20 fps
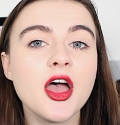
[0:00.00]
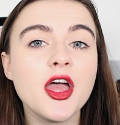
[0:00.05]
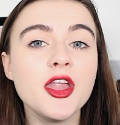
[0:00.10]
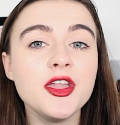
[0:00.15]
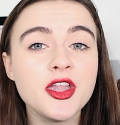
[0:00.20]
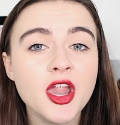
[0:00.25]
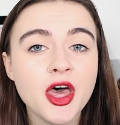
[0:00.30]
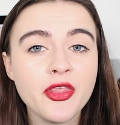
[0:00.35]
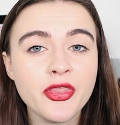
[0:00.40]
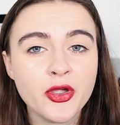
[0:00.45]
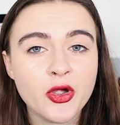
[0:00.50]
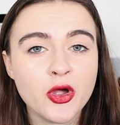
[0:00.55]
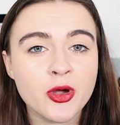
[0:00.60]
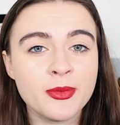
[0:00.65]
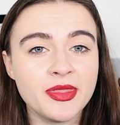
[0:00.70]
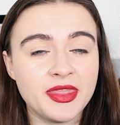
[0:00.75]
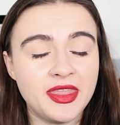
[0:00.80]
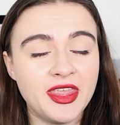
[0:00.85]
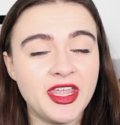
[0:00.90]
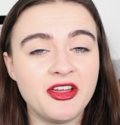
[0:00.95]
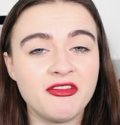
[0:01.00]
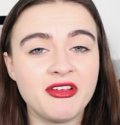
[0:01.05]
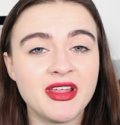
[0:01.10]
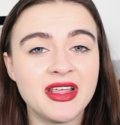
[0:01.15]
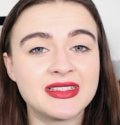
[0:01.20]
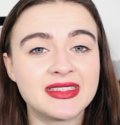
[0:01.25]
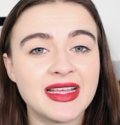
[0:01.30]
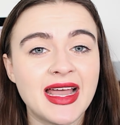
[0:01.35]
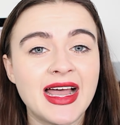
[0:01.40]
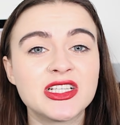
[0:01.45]
Another common
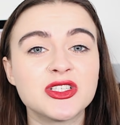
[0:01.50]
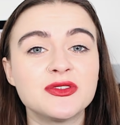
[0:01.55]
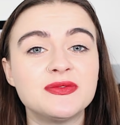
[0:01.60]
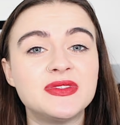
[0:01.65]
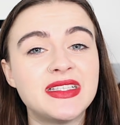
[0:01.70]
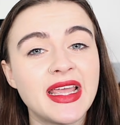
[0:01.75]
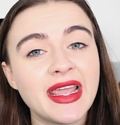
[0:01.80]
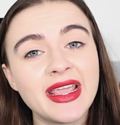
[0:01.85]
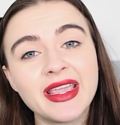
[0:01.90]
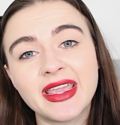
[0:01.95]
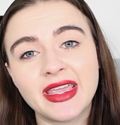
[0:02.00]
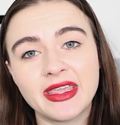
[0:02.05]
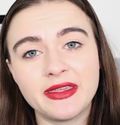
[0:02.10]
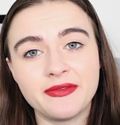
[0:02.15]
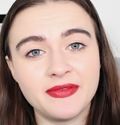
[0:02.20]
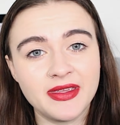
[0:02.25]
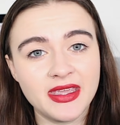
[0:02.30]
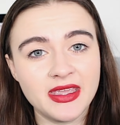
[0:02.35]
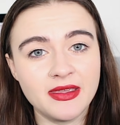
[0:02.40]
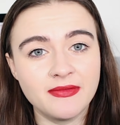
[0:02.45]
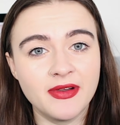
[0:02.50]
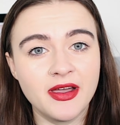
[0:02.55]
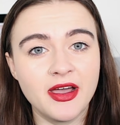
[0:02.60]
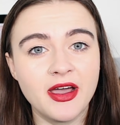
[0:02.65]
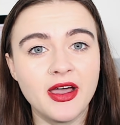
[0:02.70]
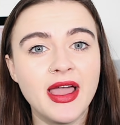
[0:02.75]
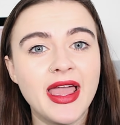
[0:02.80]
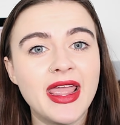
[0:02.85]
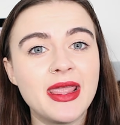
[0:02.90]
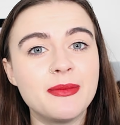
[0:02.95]
theory is that of dengue
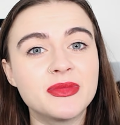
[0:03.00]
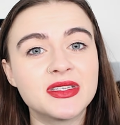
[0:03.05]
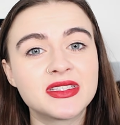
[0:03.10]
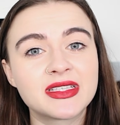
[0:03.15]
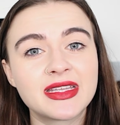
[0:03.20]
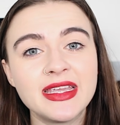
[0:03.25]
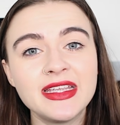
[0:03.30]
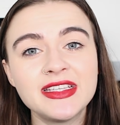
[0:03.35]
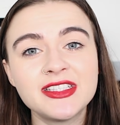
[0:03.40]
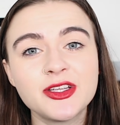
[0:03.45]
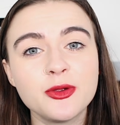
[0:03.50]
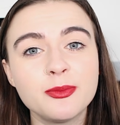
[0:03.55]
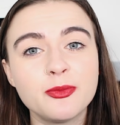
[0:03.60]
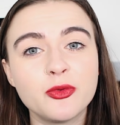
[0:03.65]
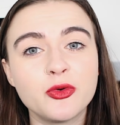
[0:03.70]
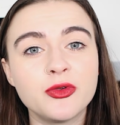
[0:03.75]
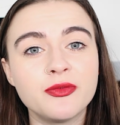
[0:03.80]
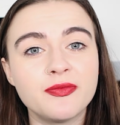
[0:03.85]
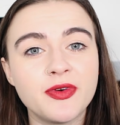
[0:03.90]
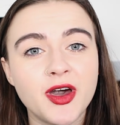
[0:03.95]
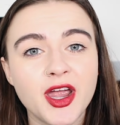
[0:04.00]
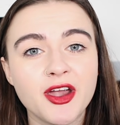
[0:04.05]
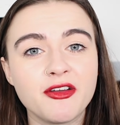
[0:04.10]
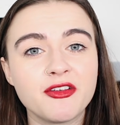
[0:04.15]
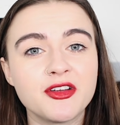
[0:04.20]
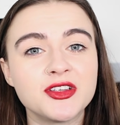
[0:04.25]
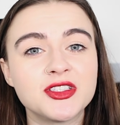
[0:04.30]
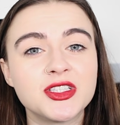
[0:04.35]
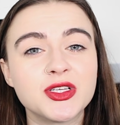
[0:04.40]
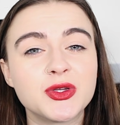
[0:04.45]
fever, a mosquito-borne
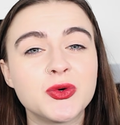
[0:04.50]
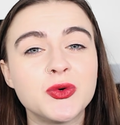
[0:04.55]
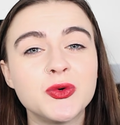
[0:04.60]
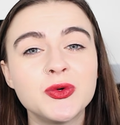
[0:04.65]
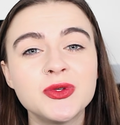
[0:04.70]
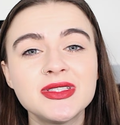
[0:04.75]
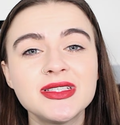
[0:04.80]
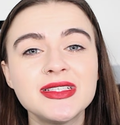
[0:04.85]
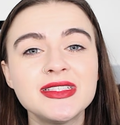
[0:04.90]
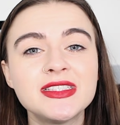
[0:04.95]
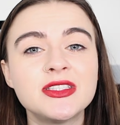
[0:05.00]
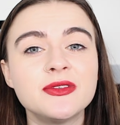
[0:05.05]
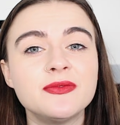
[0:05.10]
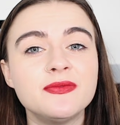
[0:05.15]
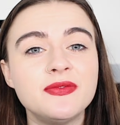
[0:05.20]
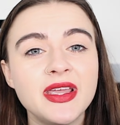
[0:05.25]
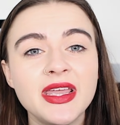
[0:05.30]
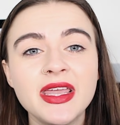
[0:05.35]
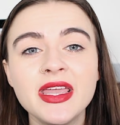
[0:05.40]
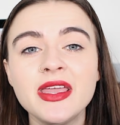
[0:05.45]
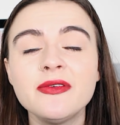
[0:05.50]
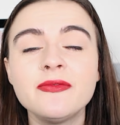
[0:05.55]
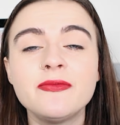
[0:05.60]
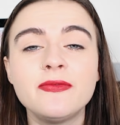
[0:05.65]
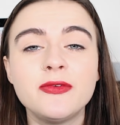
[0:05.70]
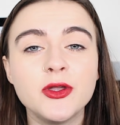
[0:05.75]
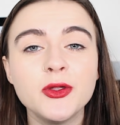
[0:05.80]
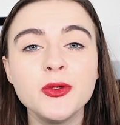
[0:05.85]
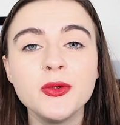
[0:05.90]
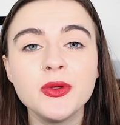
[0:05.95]
virus that causes severe
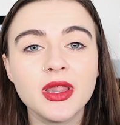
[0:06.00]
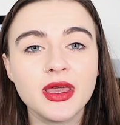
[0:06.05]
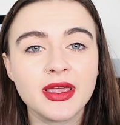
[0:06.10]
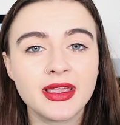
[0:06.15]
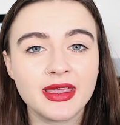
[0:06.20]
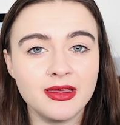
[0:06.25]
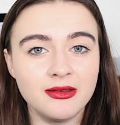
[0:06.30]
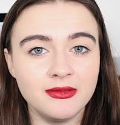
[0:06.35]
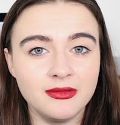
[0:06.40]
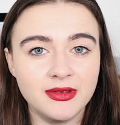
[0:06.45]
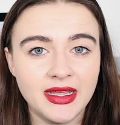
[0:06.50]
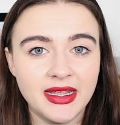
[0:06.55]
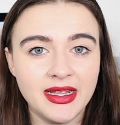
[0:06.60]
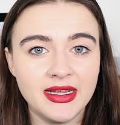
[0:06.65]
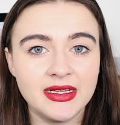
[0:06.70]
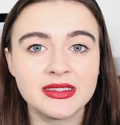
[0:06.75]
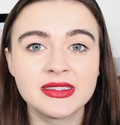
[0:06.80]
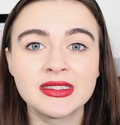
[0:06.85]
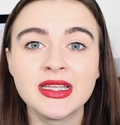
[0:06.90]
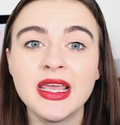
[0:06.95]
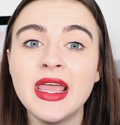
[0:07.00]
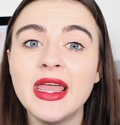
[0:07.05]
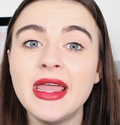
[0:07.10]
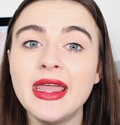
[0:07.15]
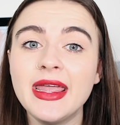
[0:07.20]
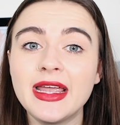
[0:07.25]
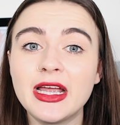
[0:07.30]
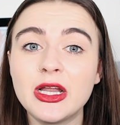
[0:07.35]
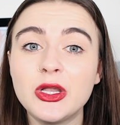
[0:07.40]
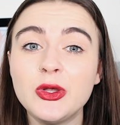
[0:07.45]
flu-like illness,
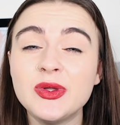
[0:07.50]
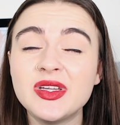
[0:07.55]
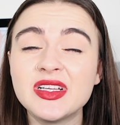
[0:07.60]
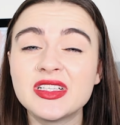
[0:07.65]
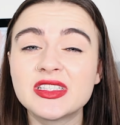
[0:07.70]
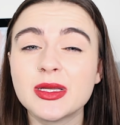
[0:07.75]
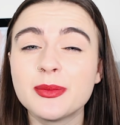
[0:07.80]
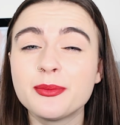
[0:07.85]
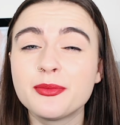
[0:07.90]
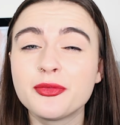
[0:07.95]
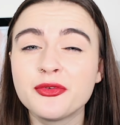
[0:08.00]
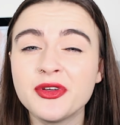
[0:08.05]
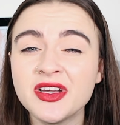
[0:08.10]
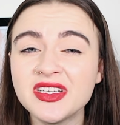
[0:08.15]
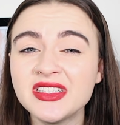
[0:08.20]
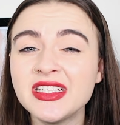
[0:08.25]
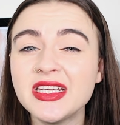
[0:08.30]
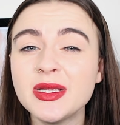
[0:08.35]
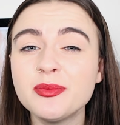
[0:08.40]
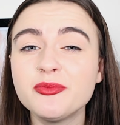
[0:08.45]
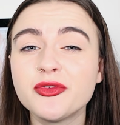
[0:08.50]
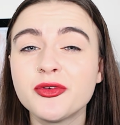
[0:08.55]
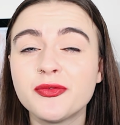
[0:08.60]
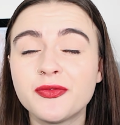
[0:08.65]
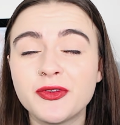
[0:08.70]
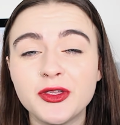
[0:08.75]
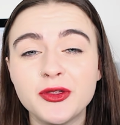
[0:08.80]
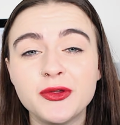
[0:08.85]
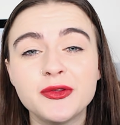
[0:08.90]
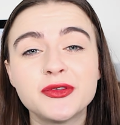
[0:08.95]
including some pretty
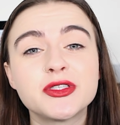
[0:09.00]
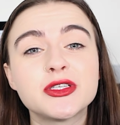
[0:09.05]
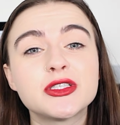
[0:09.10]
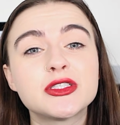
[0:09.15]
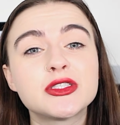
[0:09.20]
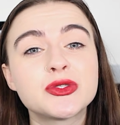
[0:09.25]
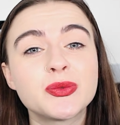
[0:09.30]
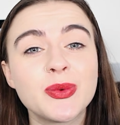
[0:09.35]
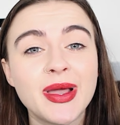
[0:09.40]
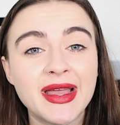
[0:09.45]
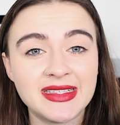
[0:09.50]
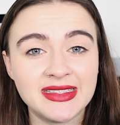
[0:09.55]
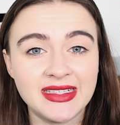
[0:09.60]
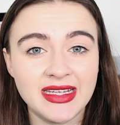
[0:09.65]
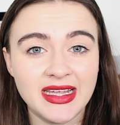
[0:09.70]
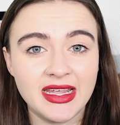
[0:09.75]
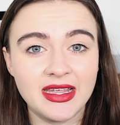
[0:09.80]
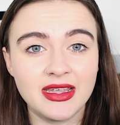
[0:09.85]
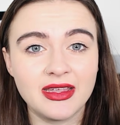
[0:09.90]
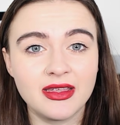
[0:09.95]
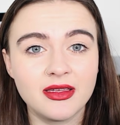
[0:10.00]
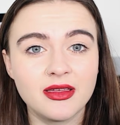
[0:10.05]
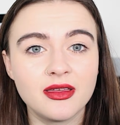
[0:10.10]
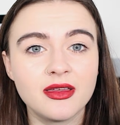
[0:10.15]
profuse sweating.